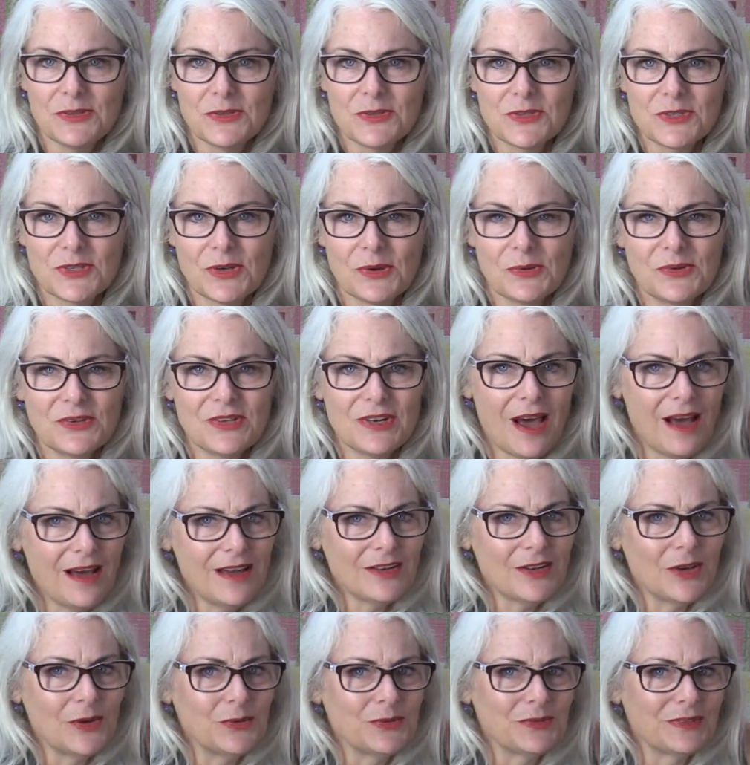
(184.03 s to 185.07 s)
So
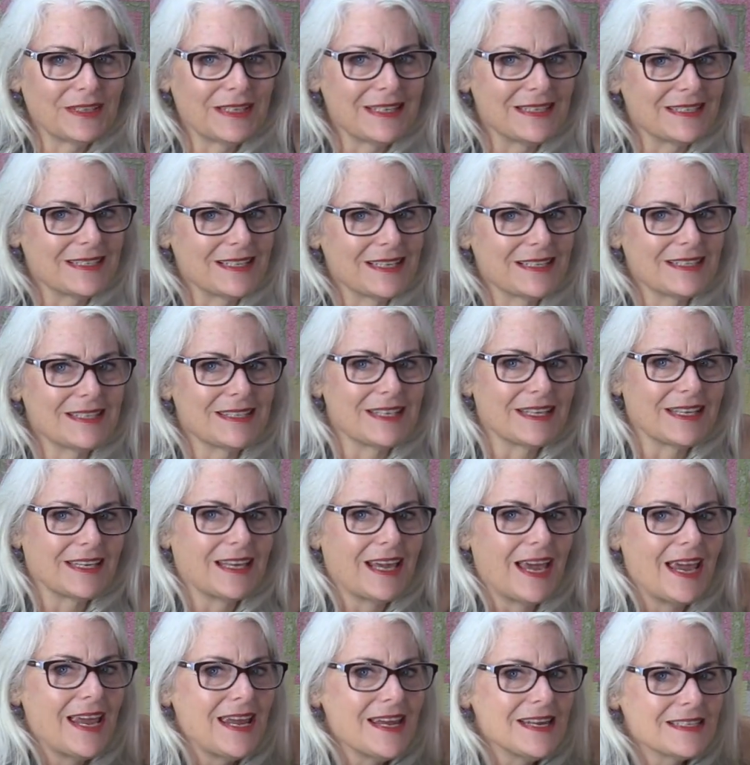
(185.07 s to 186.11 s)
not only does the
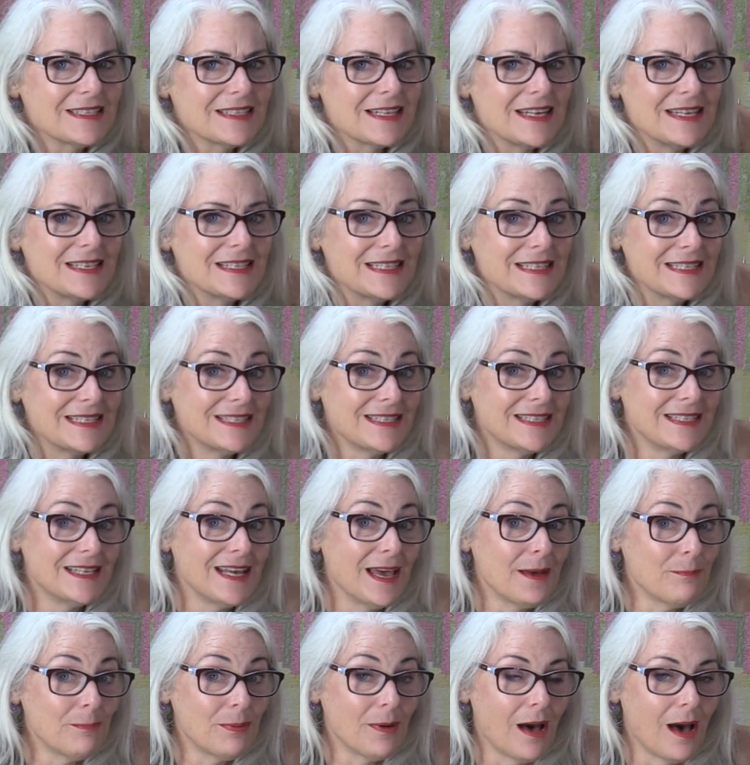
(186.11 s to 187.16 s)
case
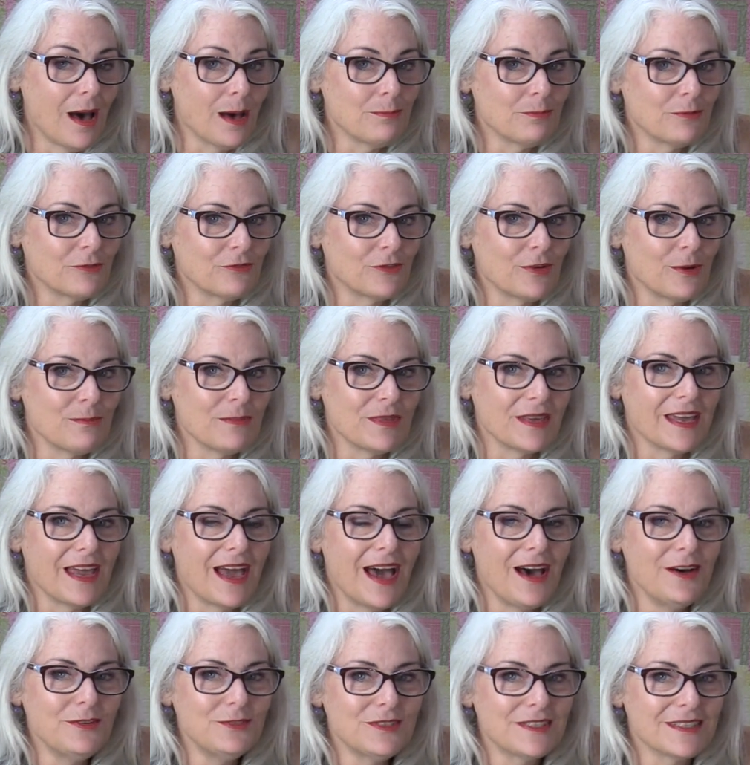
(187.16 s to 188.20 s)
zip up from the
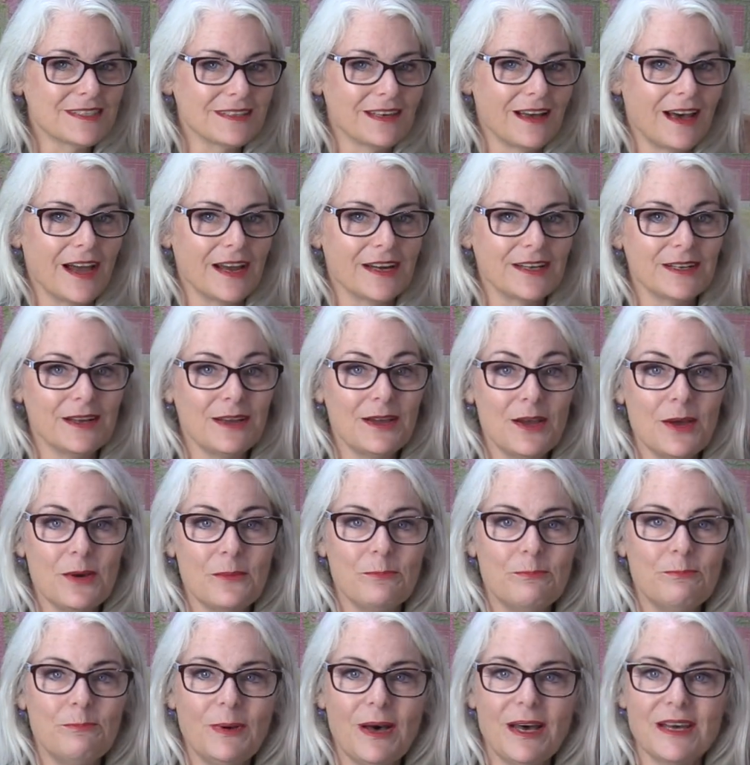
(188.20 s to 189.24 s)
outside,
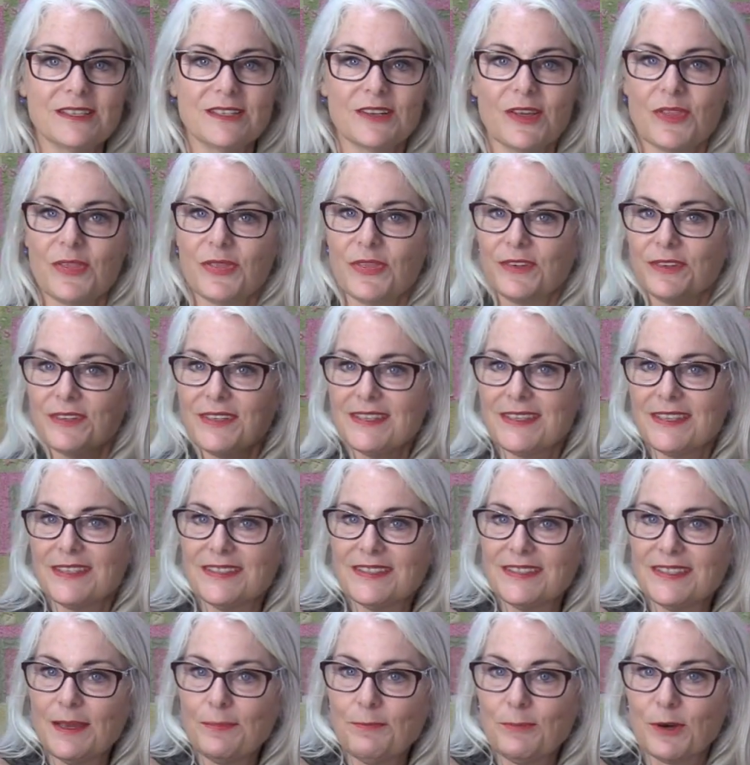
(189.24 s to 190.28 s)
but there's a
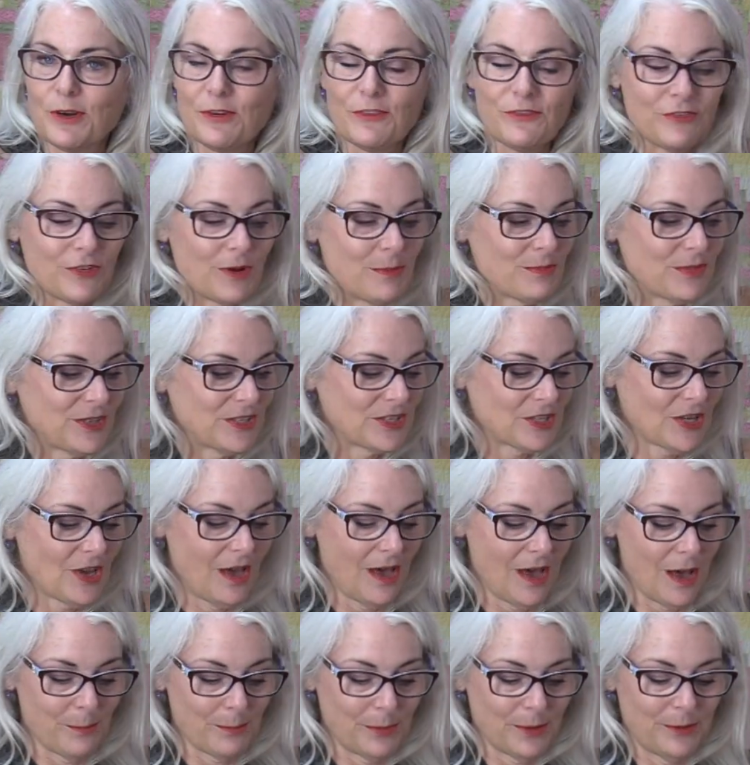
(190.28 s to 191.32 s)
zipper from the
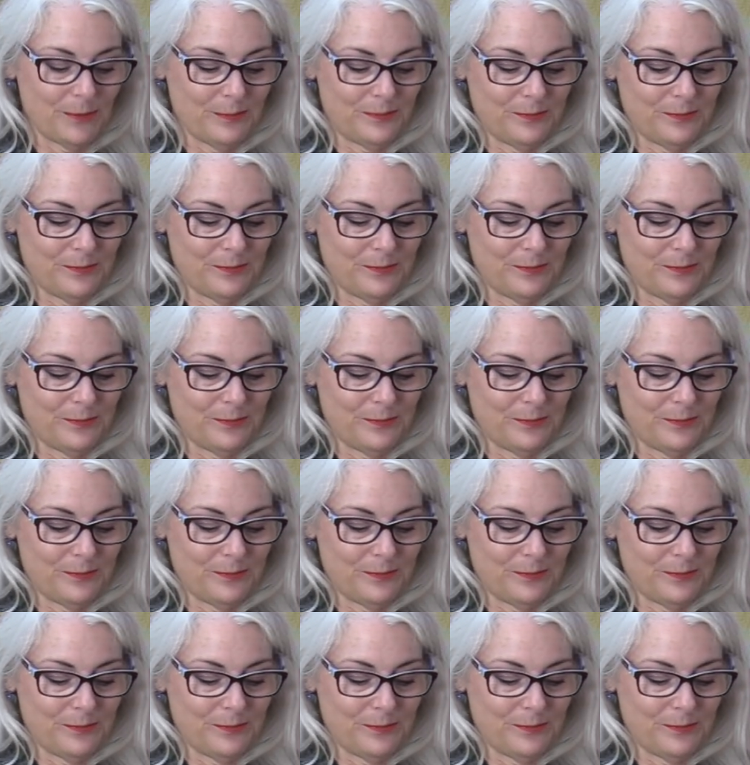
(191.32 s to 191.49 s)
top.